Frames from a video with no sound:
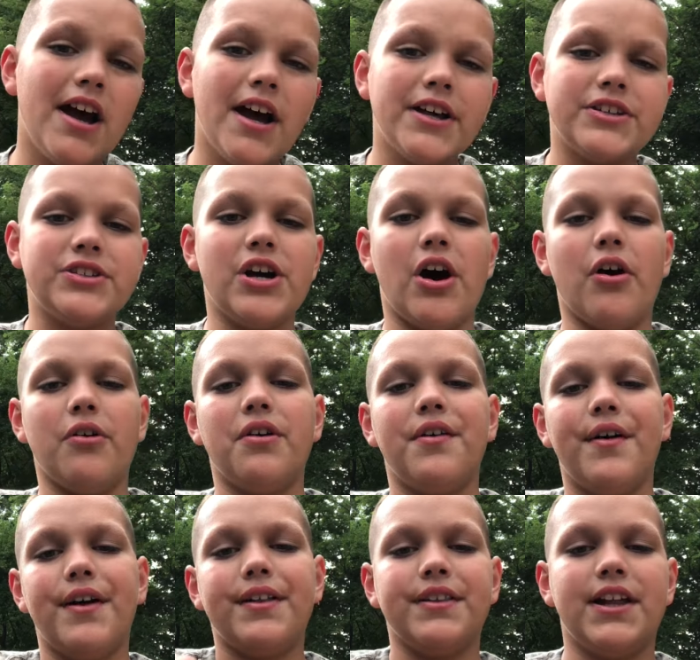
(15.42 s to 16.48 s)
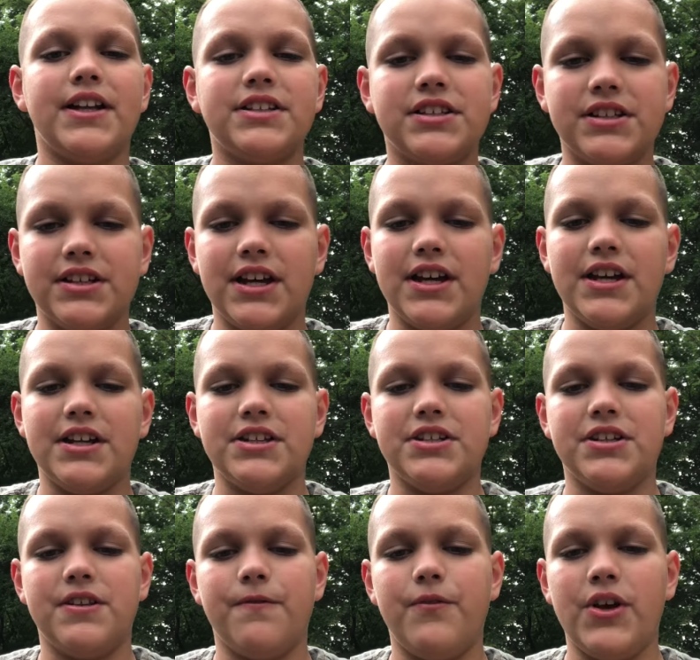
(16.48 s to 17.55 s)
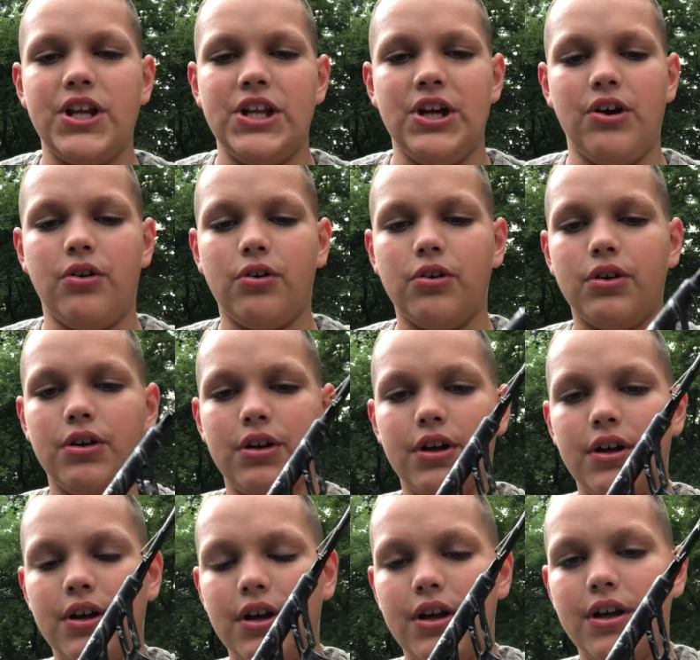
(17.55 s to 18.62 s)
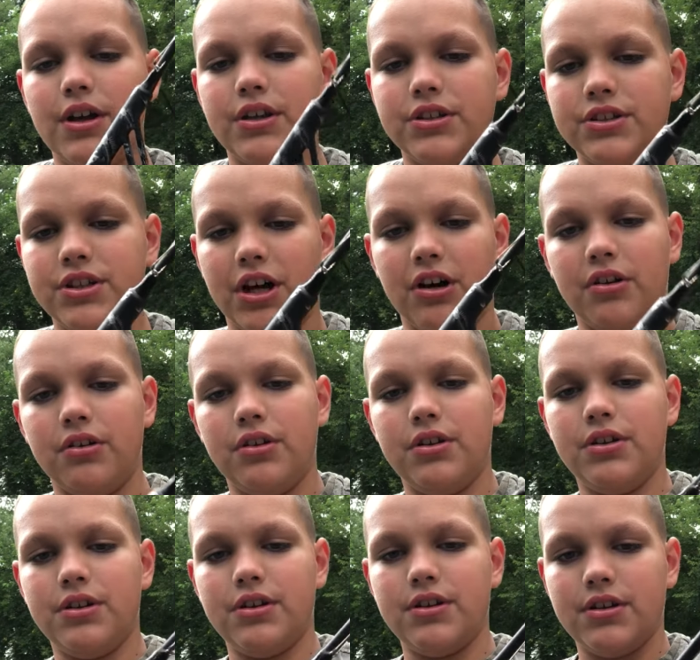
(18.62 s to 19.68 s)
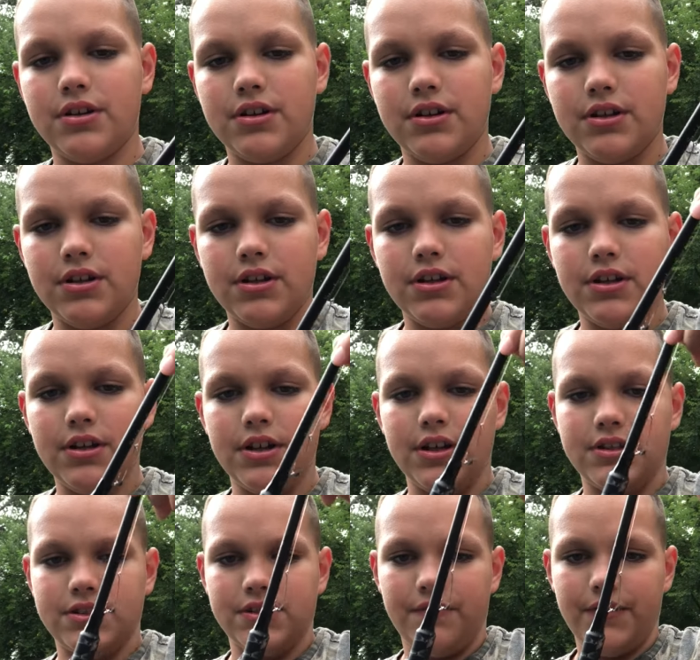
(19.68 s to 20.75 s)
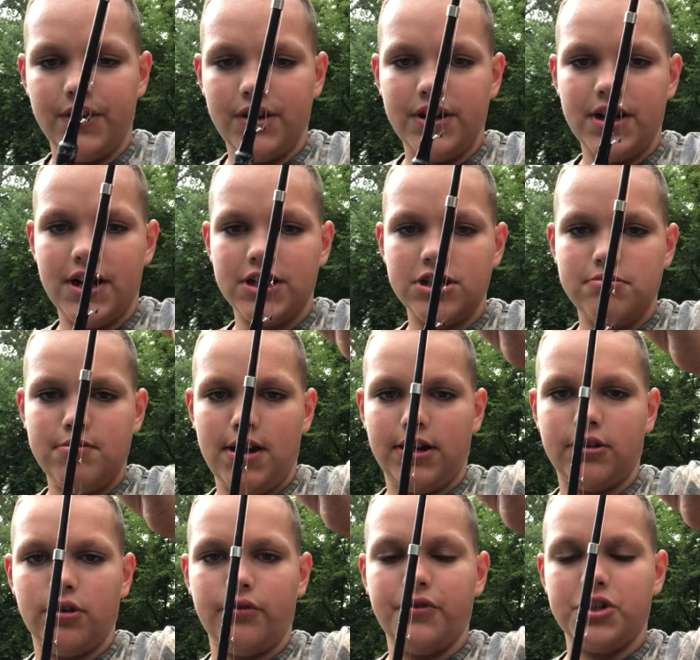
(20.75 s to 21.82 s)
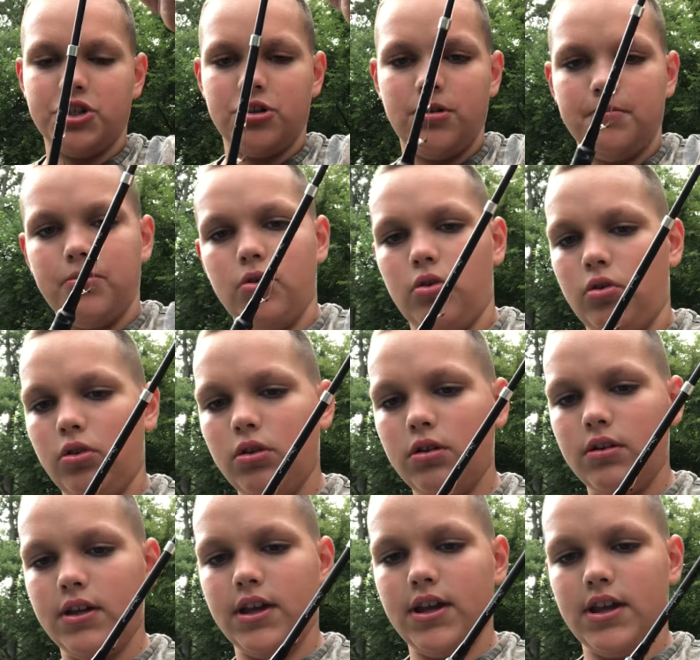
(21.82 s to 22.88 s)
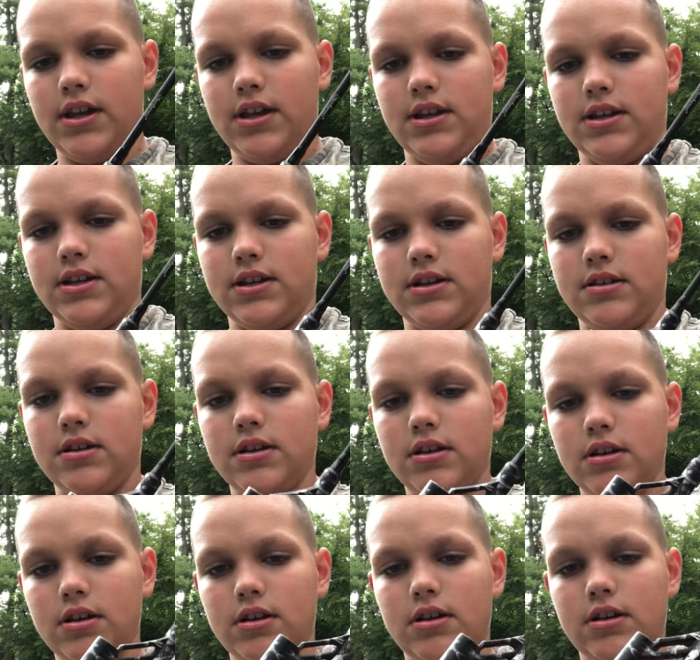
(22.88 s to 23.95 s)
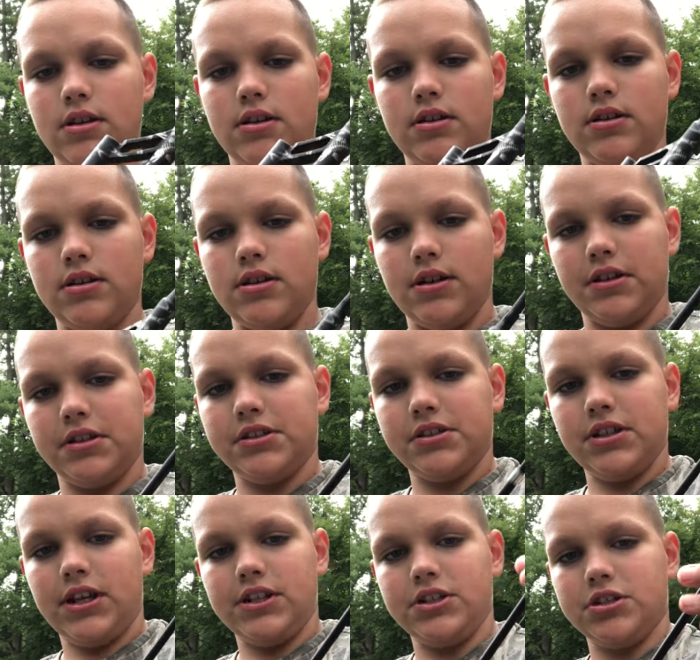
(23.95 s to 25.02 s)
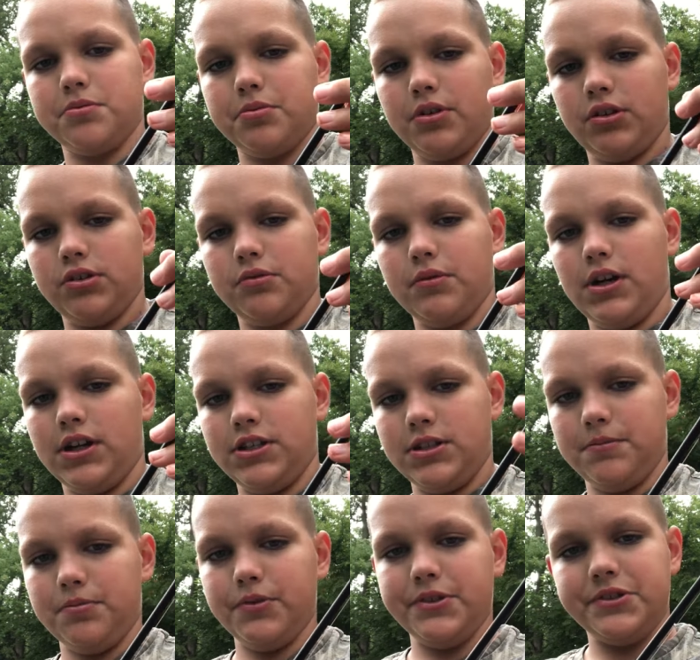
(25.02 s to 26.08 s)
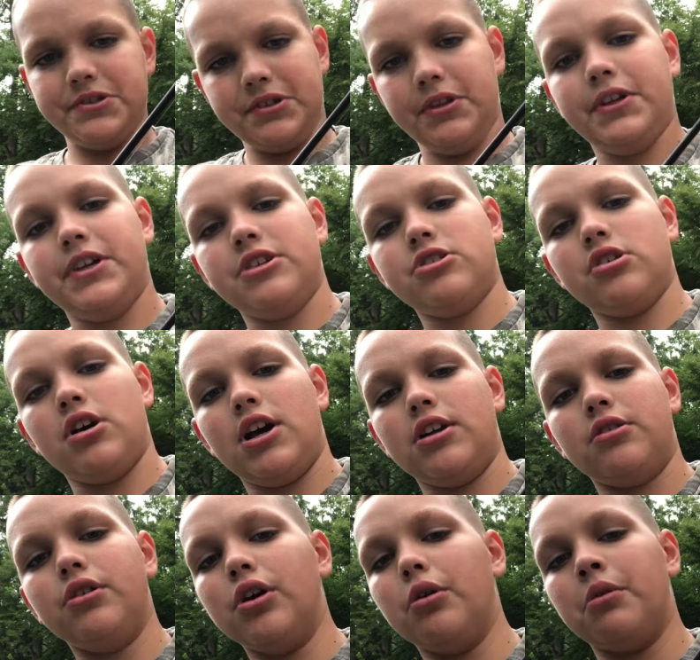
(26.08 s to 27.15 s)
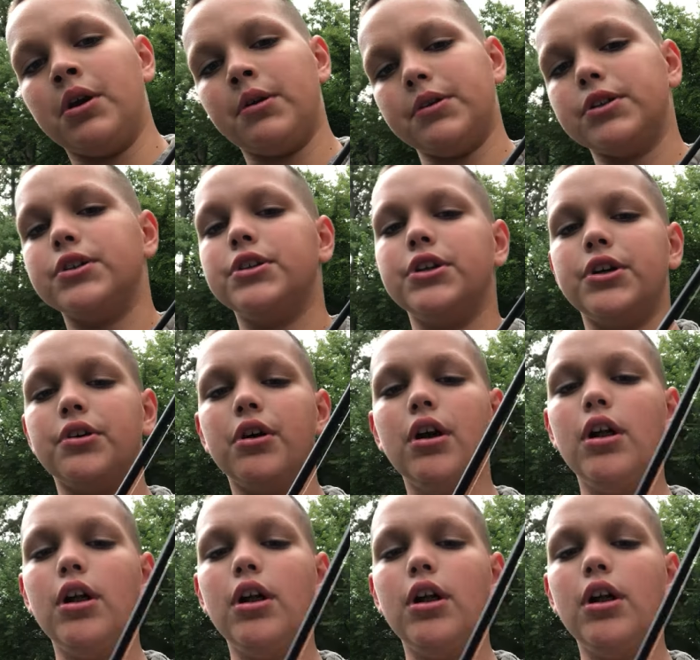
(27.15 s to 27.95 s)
So, let's get into the video. So, it's a very nice microfishing pole, and I just broke the rod tip recently, so I don't know what I'm going to do,